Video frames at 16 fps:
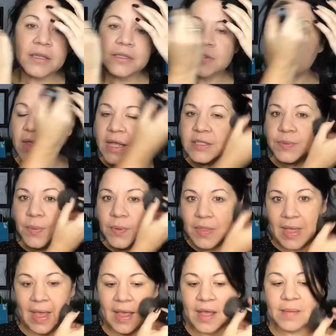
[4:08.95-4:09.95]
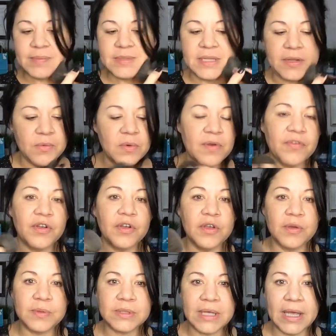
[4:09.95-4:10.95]
So that's where that comes in. Or if you're
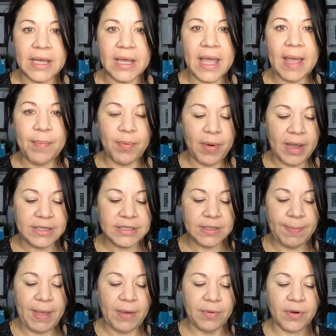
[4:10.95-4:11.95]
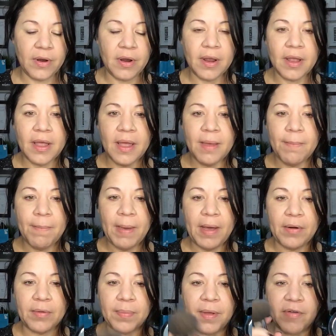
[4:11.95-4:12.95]
using a pressed powder,
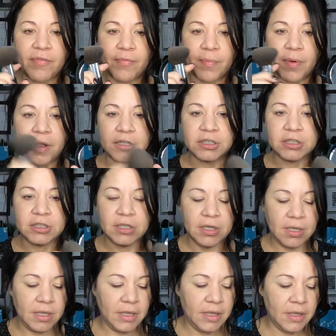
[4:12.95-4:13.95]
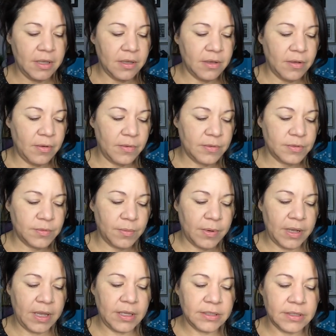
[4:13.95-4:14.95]
Powder Puff Brush goes
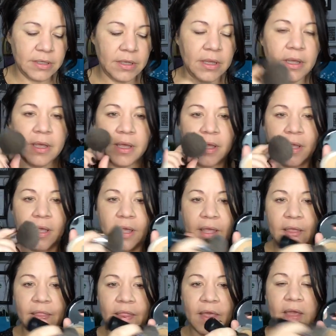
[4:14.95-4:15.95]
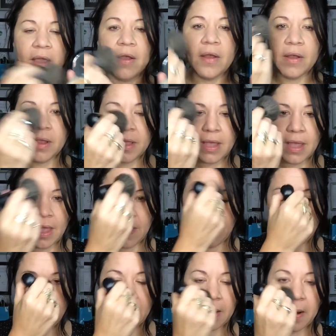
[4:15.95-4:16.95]
right in there
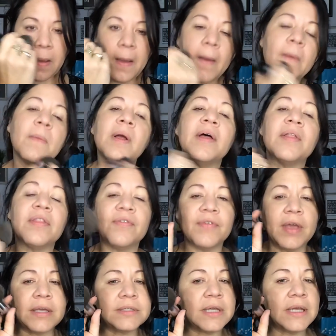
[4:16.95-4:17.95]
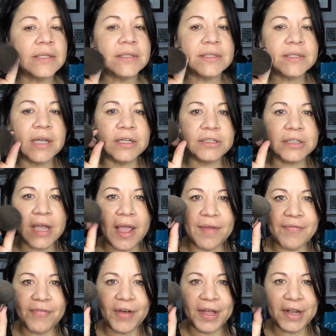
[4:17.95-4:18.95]
and then around the face. It's such
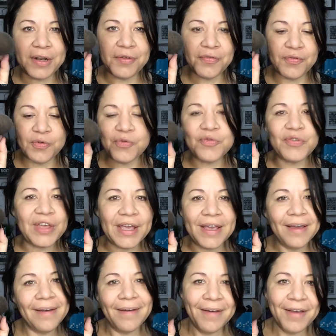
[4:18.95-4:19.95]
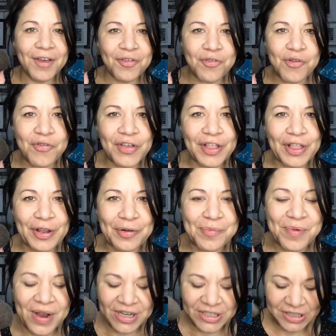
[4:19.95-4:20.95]
a fun, foofy
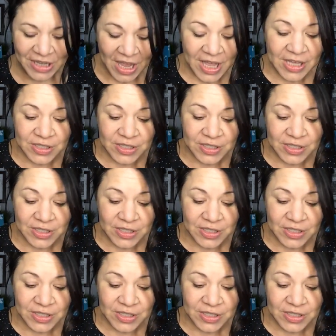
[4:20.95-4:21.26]
little brush.